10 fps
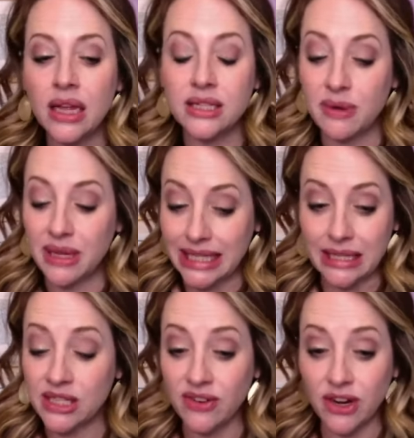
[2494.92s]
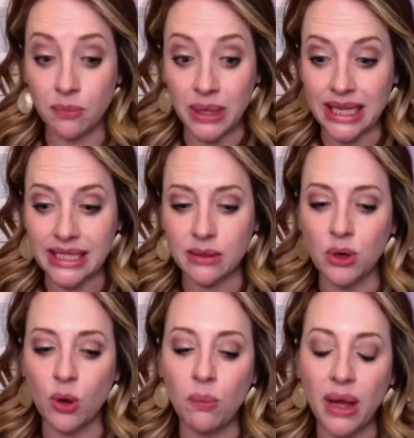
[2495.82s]
It's been it's very plain and
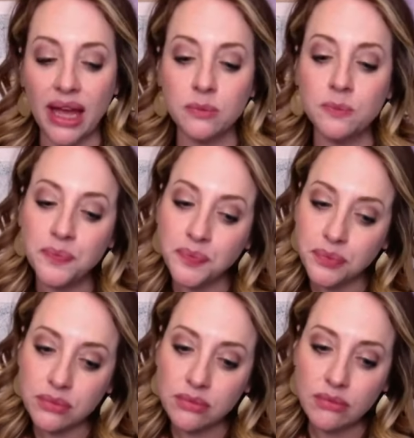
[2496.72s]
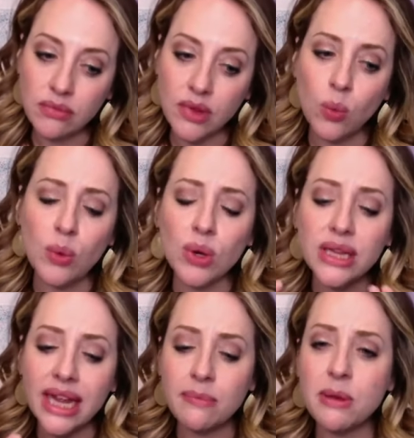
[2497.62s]
simple. But when
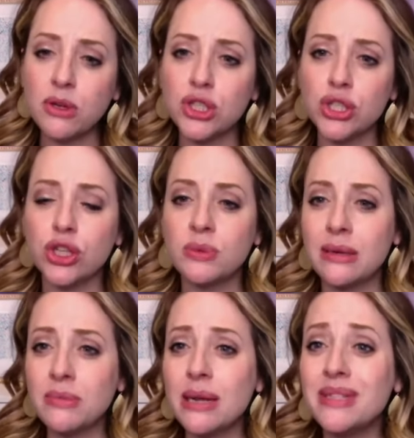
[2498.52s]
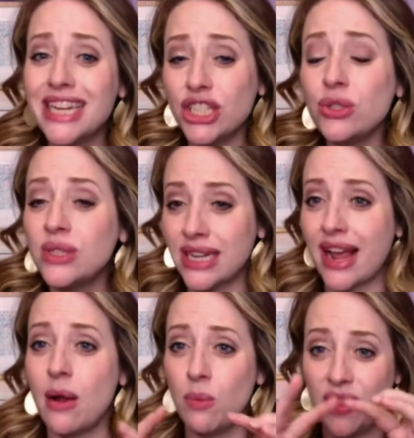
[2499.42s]
we're letting people into the group, sometimes they do
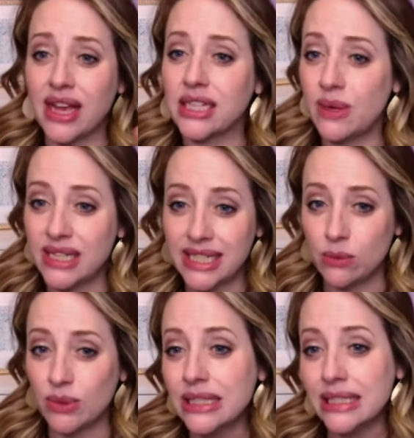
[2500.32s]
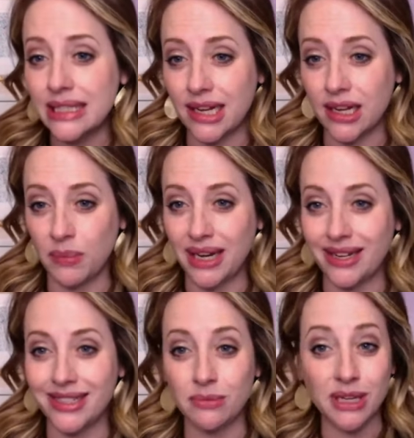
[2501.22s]
say I'm with XYZ real estate
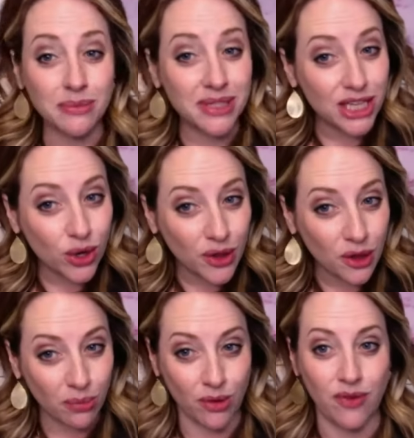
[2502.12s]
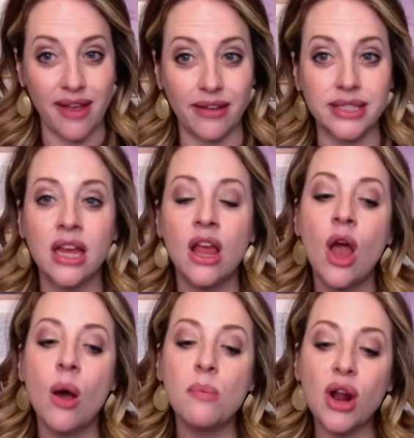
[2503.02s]
company. Sometimes they don't in their profiles.
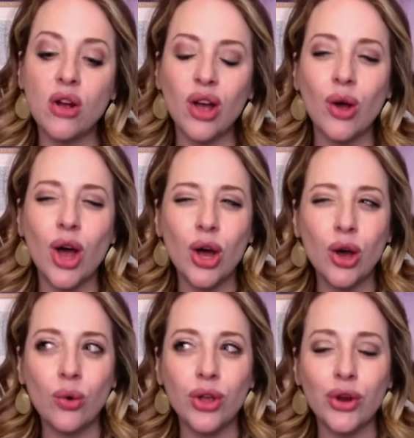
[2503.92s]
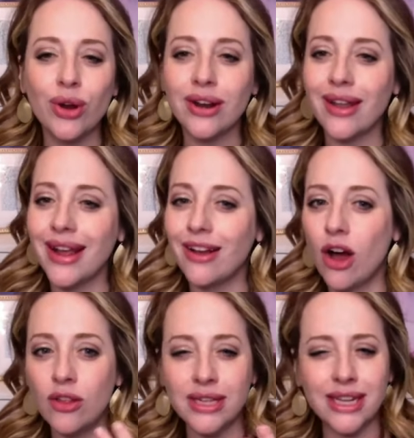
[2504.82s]
But I'll go, oh, you're in like
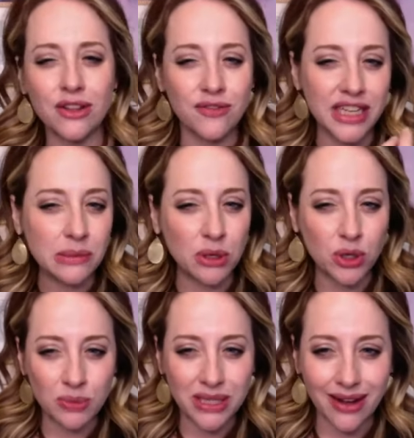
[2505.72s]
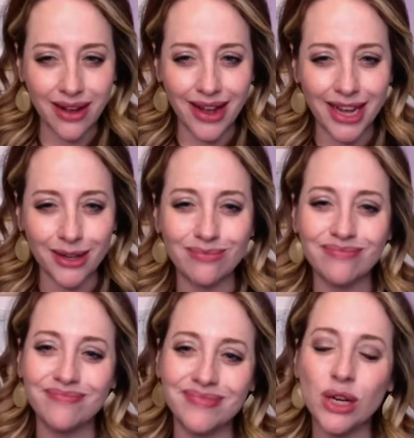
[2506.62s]
all these other Facebook groups like I am.
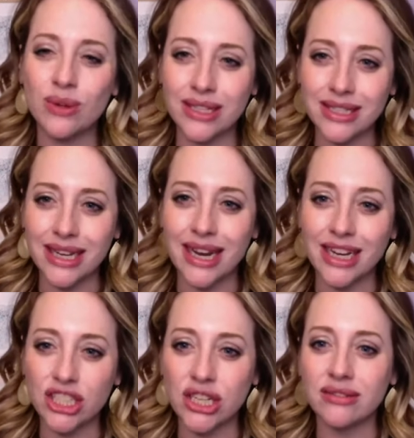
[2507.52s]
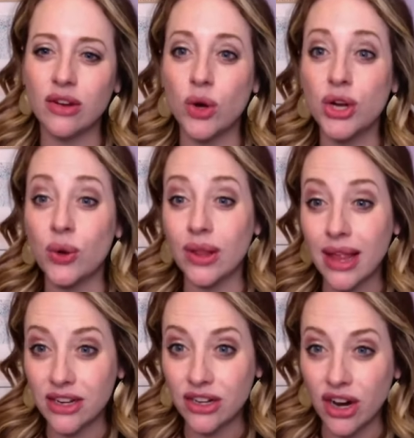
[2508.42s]
Mm, you're a real estate agent or you're a
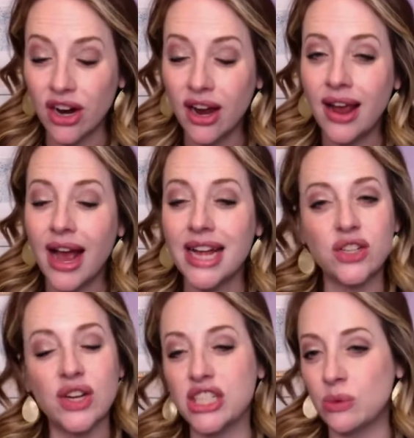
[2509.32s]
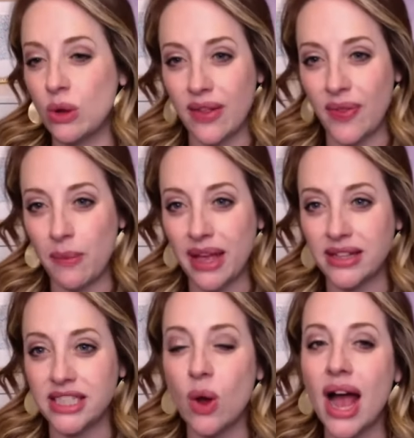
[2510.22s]
lender. And so I just won't let them
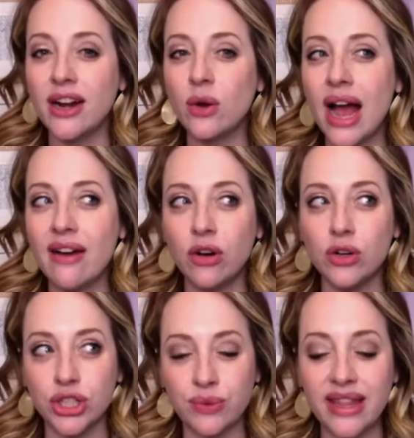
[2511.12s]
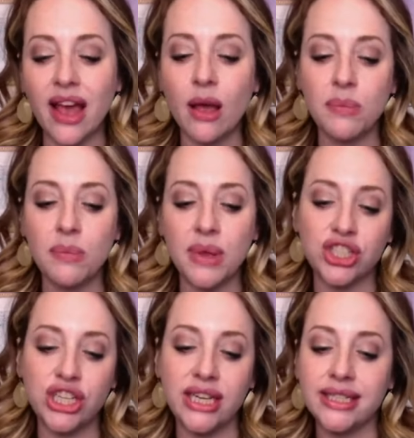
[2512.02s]
in. So I don't have her doing that
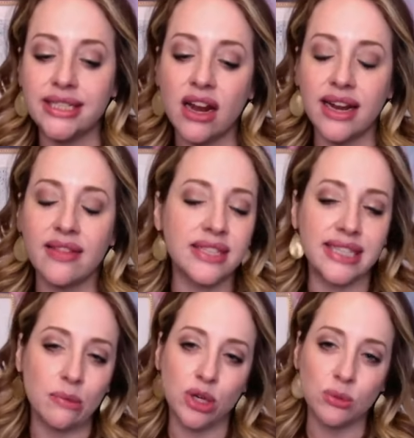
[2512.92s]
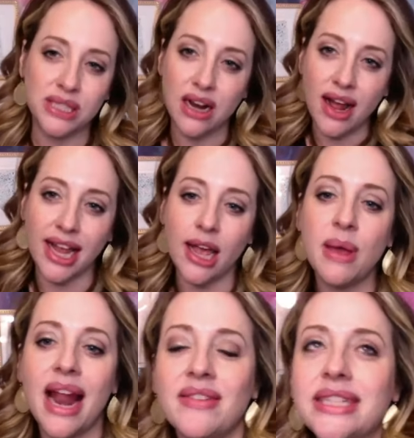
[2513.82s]
because she's not in the same groups that I
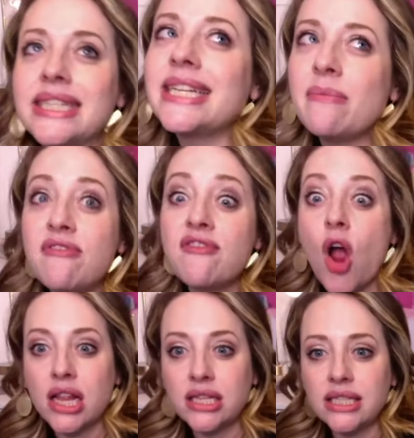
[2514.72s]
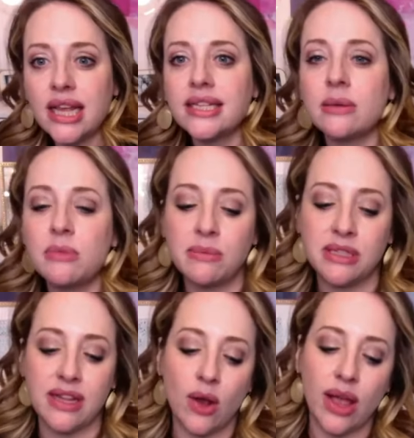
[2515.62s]
am and has the same friends. Like
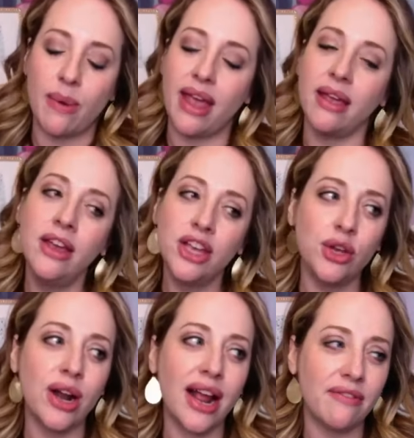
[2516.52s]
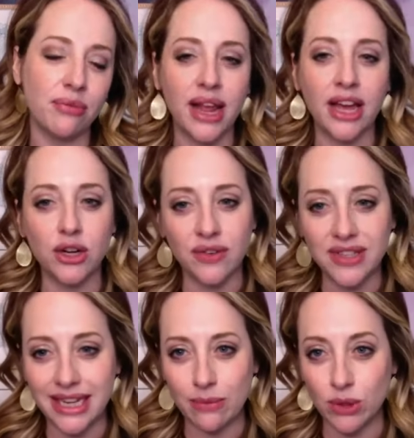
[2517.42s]
sometimes, like, okay, wait, you and I have 300
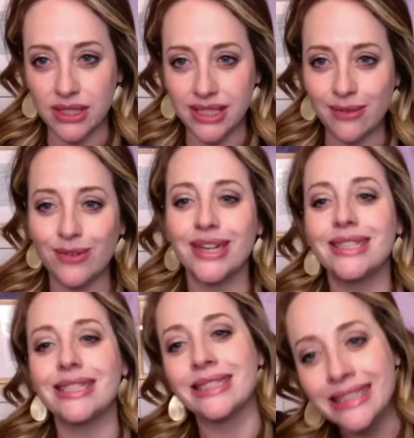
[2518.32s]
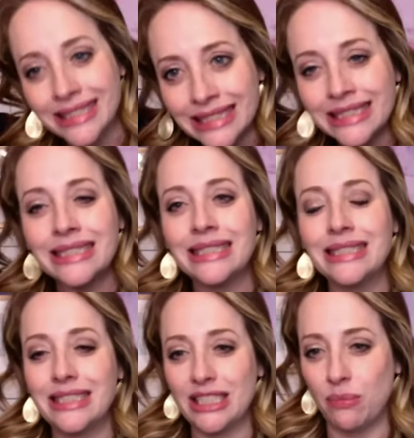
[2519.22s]
of the same real estate friends.
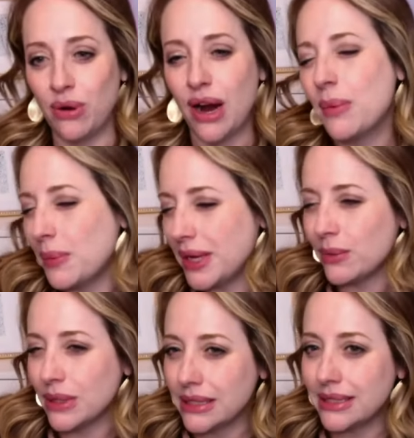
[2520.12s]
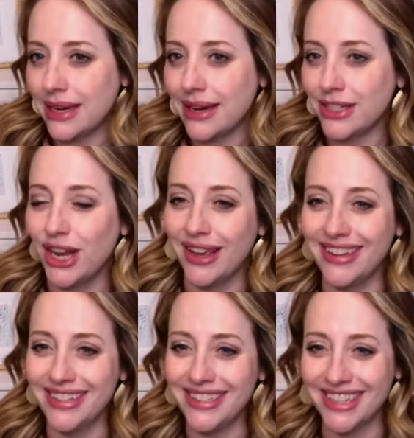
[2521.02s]
You're probably a real estate
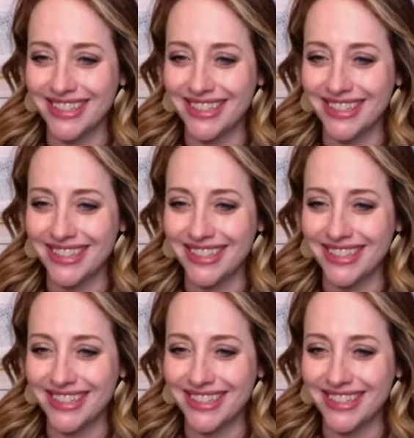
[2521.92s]
agent.